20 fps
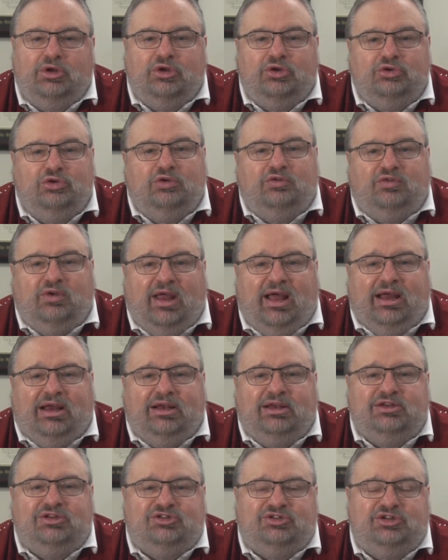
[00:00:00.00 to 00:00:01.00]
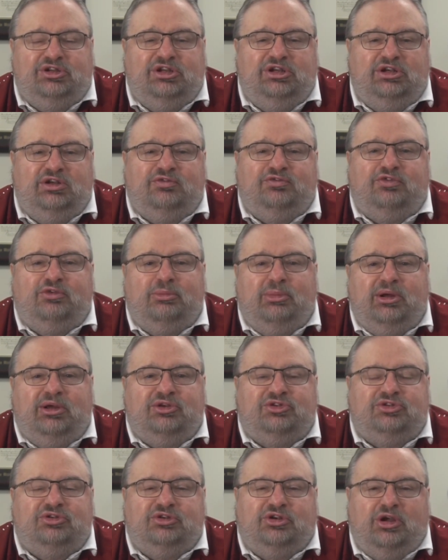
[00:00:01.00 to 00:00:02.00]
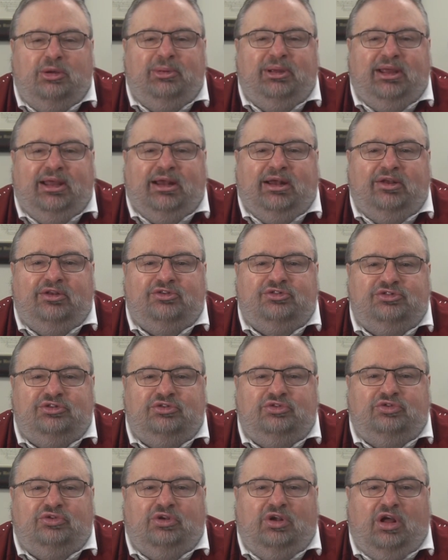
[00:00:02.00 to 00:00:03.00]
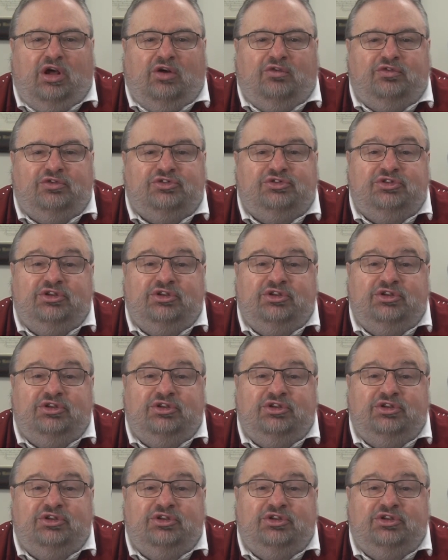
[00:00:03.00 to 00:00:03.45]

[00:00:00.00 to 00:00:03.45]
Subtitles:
You have likely seen information coming out of the central office